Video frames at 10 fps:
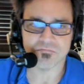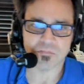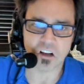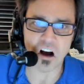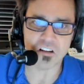
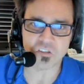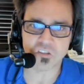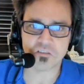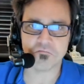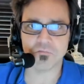
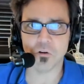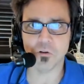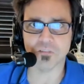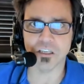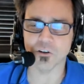Gus, the whole
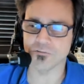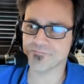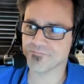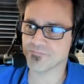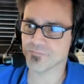deal
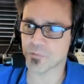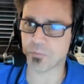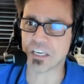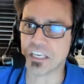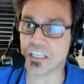the
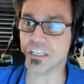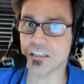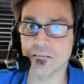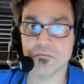Big E.